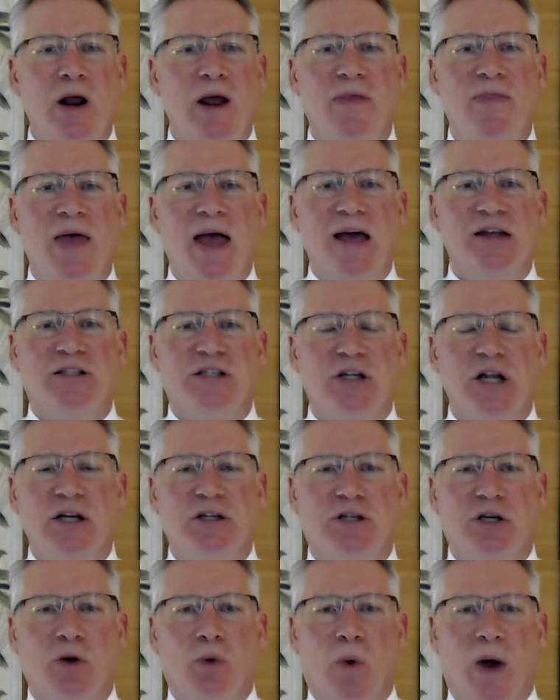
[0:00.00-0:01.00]
in that
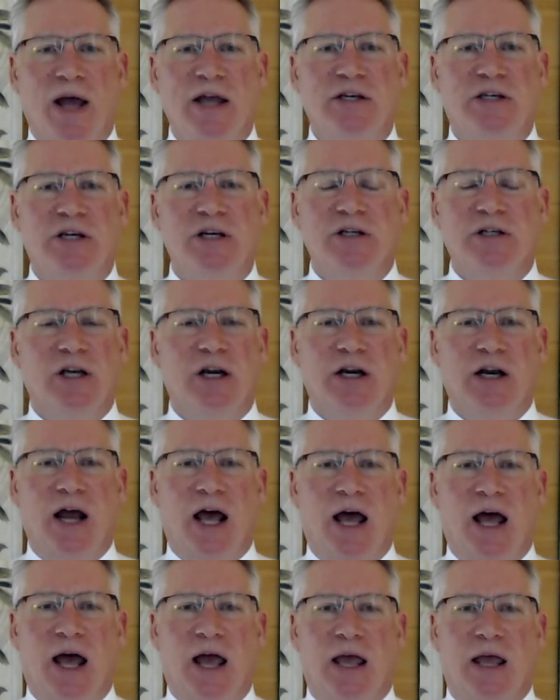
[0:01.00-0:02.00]
situation
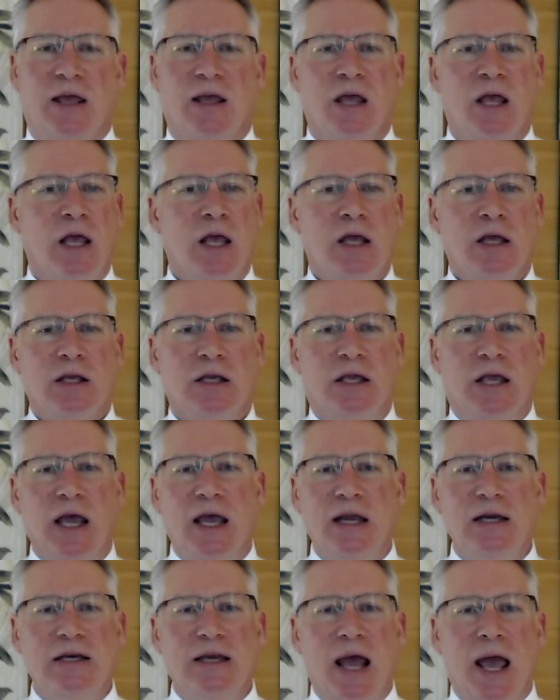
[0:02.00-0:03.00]
today,
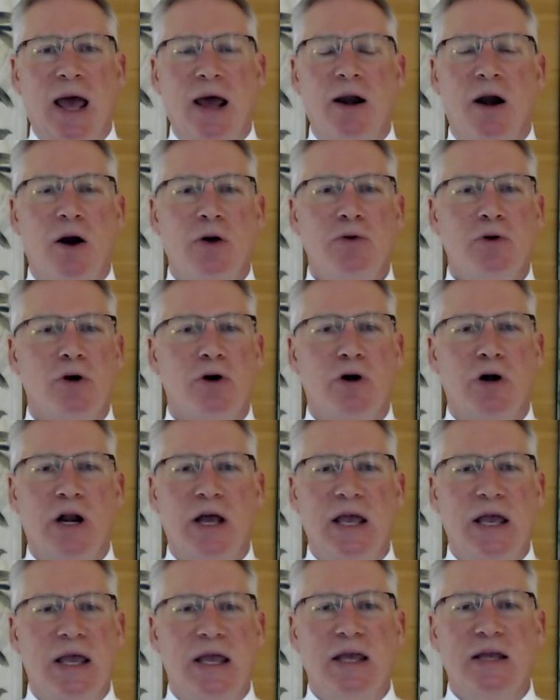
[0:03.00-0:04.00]
get down on your
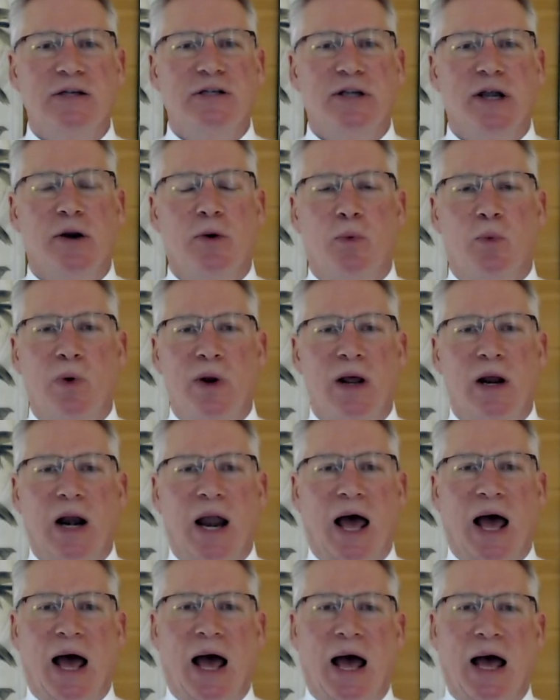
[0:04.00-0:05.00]
knees and
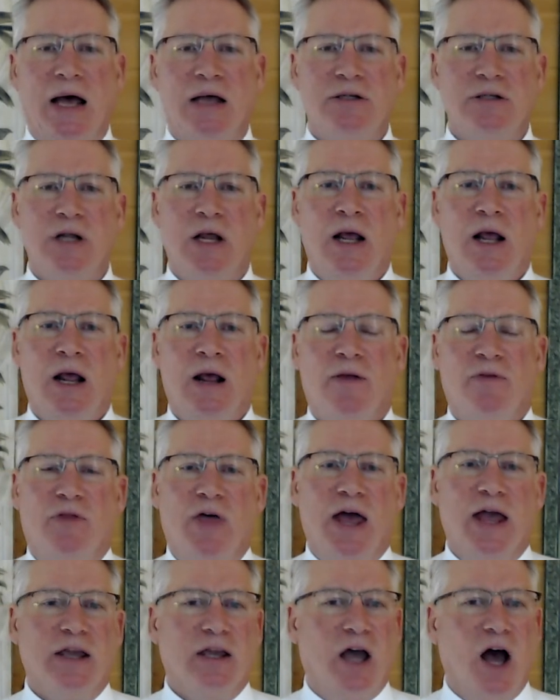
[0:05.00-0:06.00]
realize
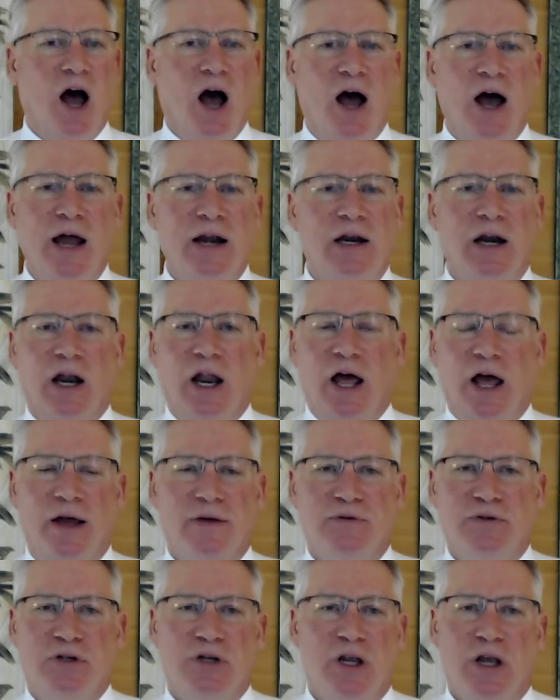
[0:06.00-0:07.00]
that God
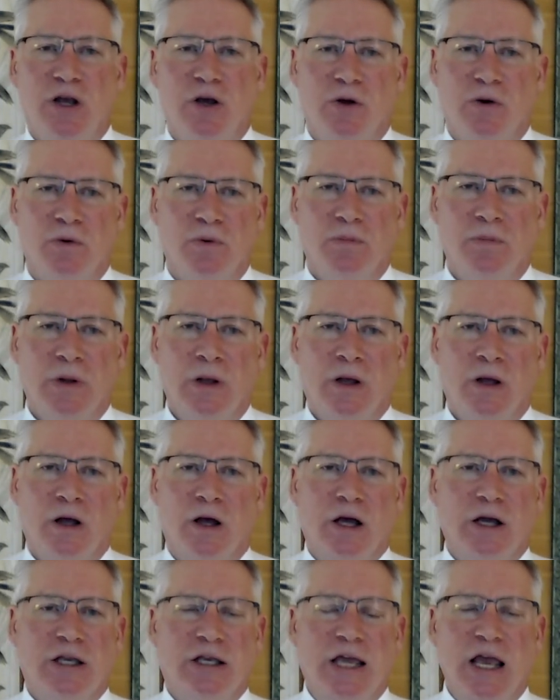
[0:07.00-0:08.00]
loves you.
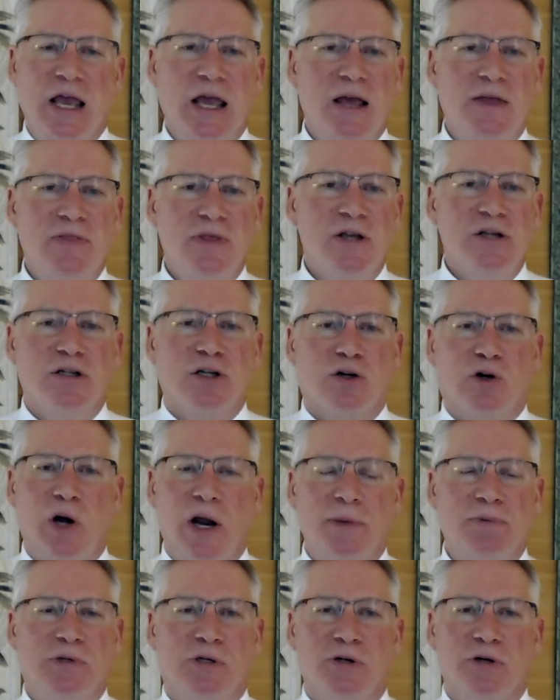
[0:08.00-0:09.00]
Again, the
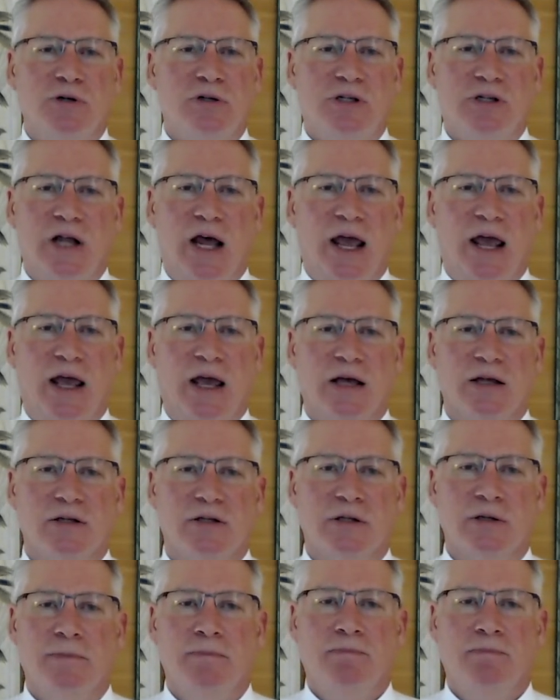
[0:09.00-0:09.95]
scripture says,